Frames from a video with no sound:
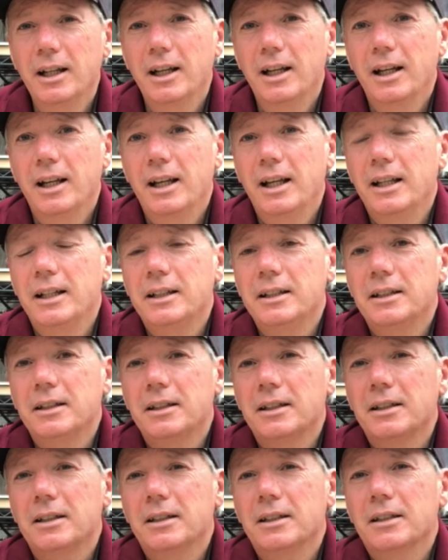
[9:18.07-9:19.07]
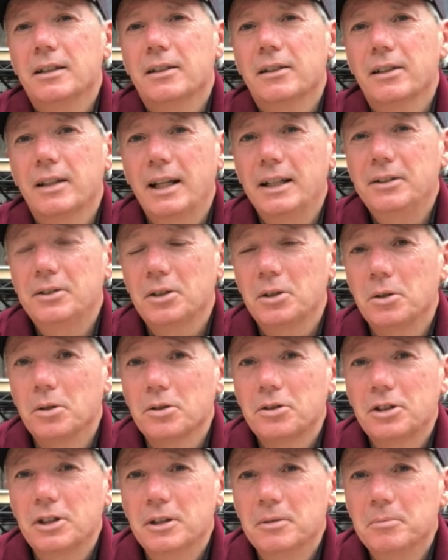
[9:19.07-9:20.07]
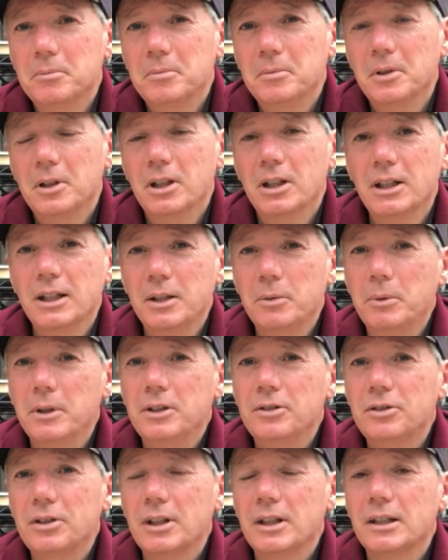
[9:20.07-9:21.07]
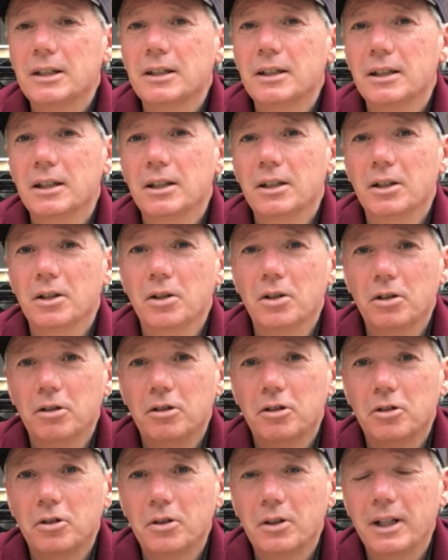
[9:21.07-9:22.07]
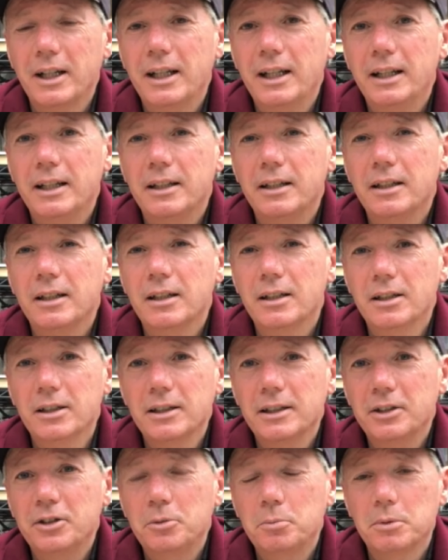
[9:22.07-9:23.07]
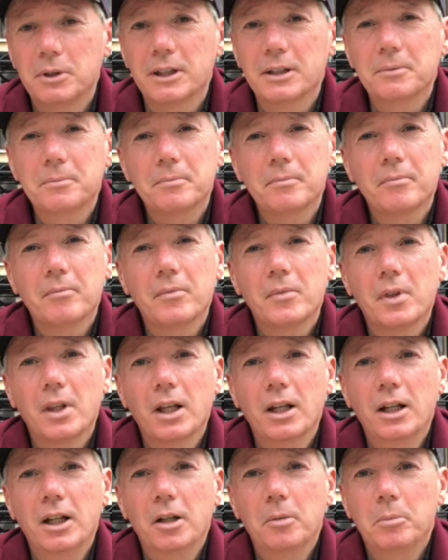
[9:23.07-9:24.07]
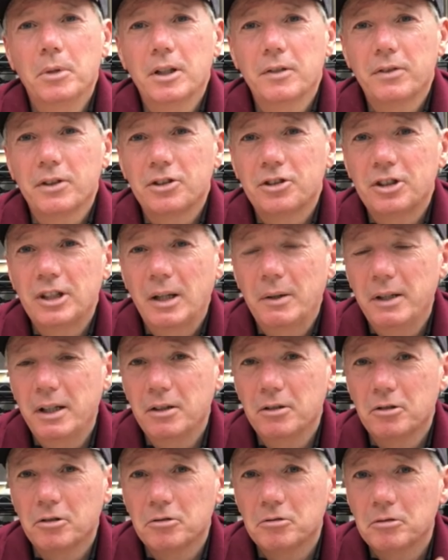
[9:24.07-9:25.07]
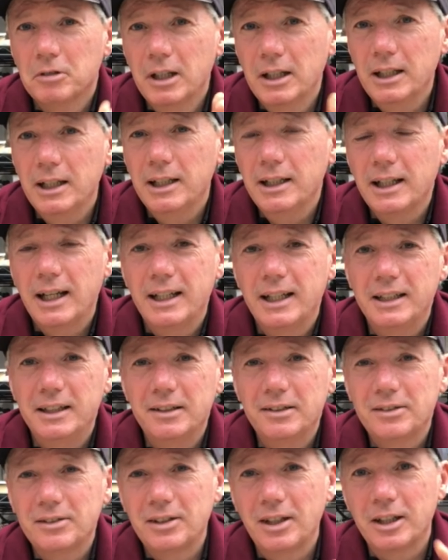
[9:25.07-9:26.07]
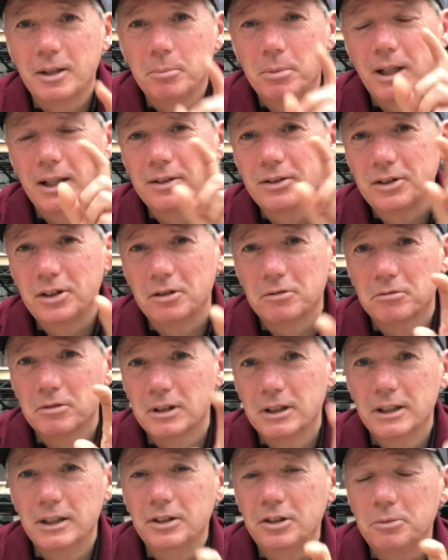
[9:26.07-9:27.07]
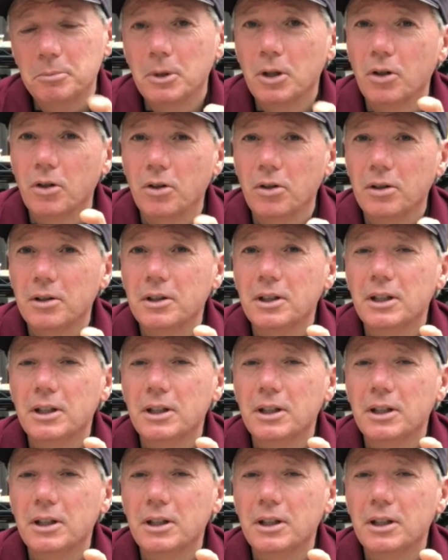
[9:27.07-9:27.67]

in late autumn, early winter, or in early spring. But if I sow it really late, so the plants are really small